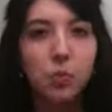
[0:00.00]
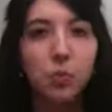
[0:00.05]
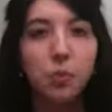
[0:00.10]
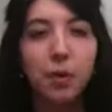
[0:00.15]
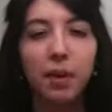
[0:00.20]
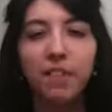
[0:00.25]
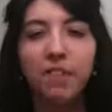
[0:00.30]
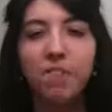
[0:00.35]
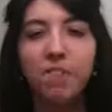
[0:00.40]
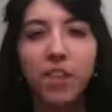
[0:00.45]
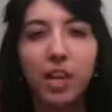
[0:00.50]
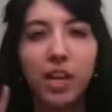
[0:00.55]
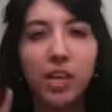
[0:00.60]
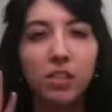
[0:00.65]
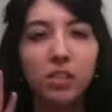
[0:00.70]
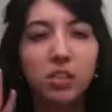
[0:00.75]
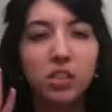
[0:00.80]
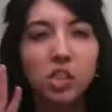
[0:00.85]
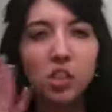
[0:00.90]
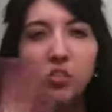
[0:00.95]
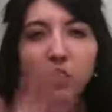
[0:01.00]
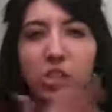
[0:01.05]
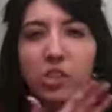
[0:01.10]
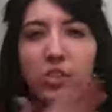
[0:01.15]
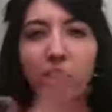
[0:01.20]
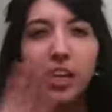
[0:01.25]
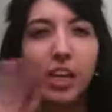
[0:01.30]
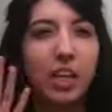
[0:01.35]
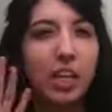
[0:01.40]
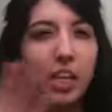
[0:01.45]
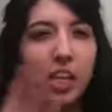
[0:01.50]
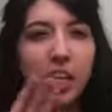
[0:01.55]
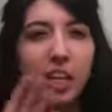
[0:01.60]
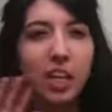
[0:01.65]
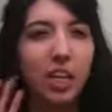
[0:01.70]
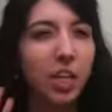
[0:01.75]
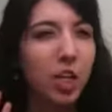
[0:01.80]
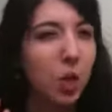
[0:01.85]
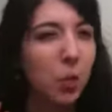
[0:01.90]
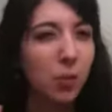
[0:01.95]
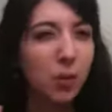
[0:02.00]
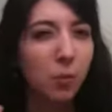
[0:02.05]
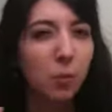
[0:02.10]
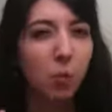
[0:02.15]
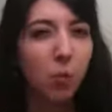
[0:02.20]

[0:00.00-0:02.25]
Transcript: but my base still feels like I need a little bit